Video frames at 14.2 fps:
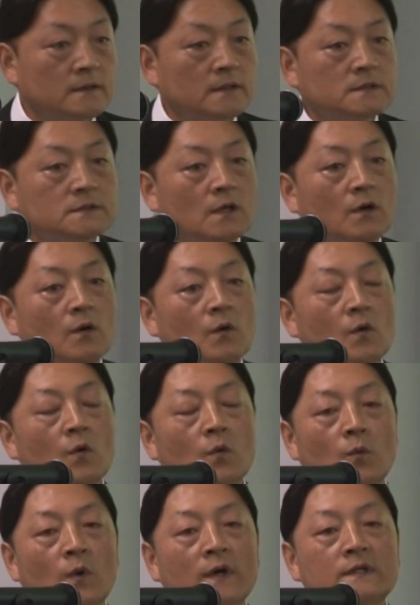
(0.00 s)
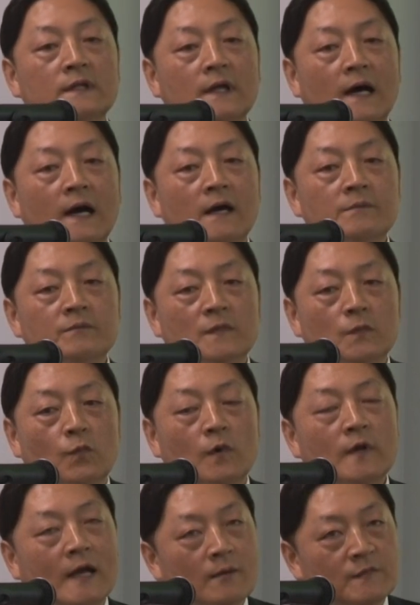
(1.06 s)
So what
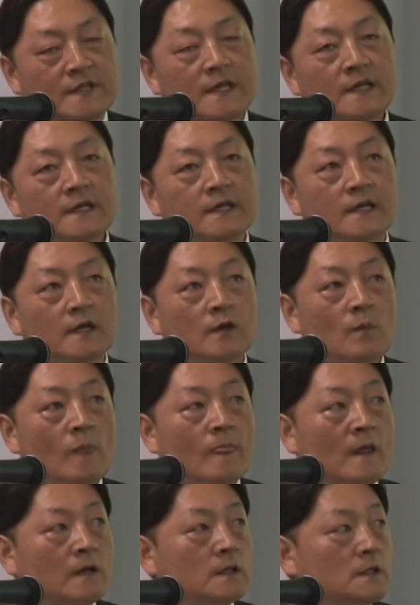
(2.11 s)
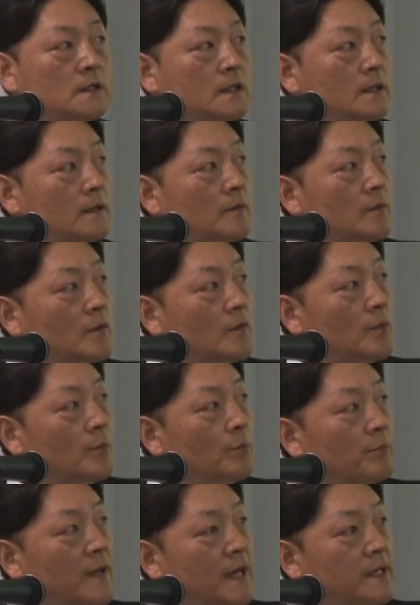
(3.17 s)
I'm thinking,
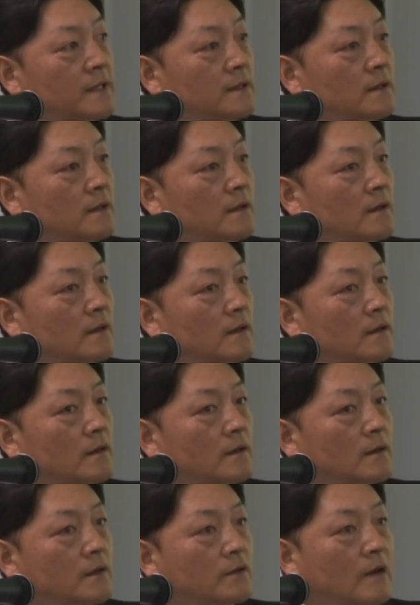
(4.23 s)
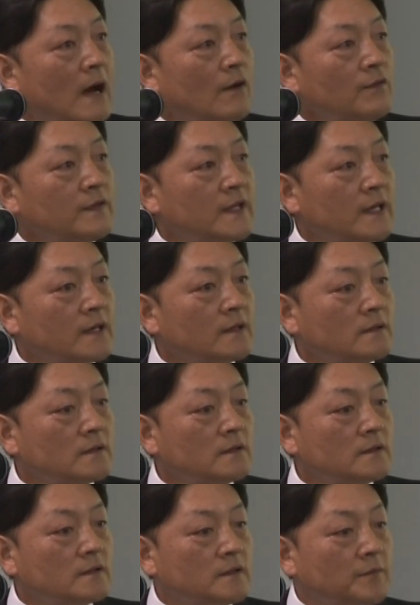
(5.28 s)
making a grounding
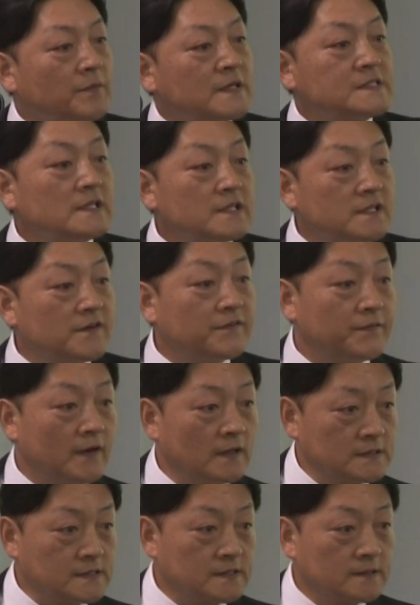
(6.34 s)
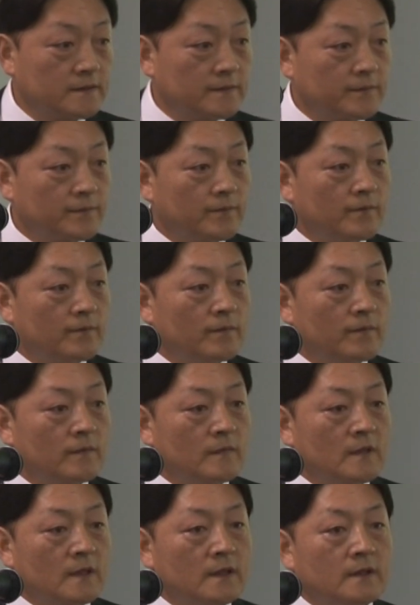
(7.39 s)
the facility first,
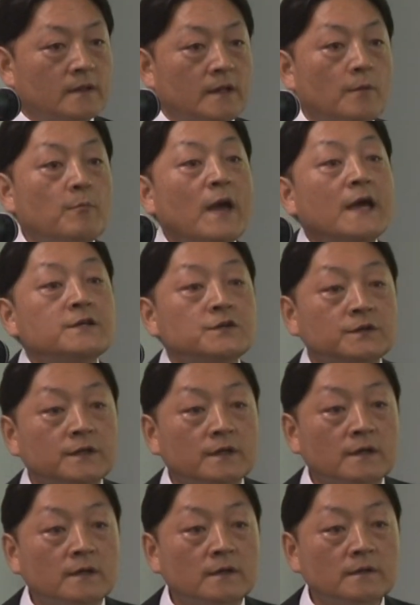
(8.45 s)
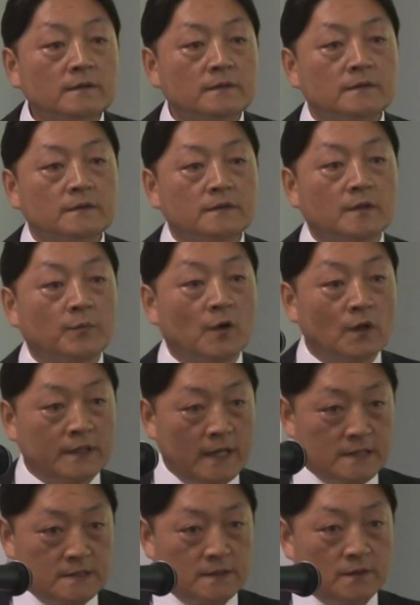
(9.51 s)
to measure the
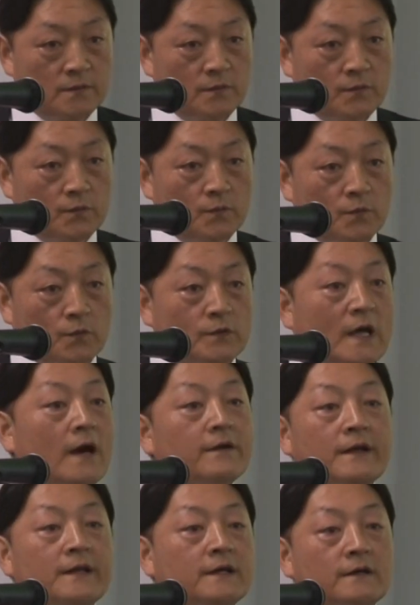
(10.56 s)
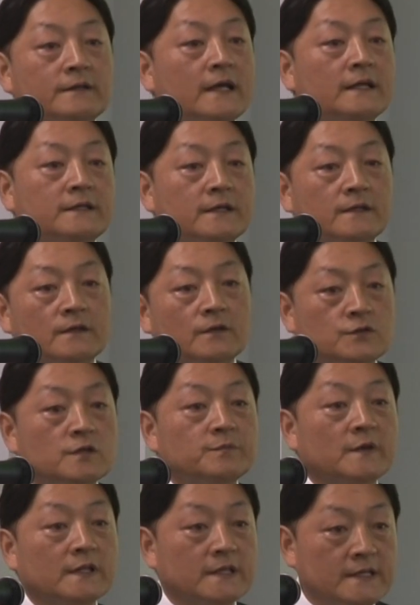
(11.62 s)
voltage without any conducting the
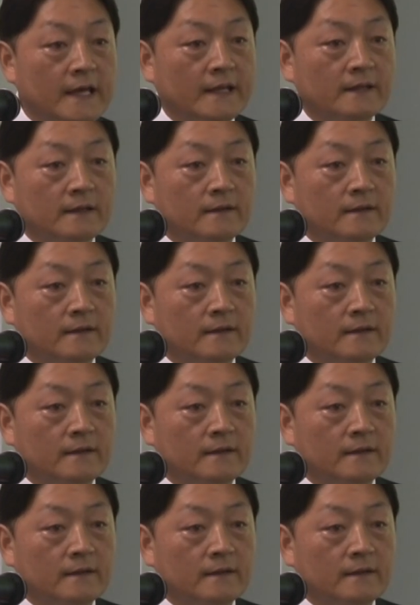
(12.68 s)
treatment yet.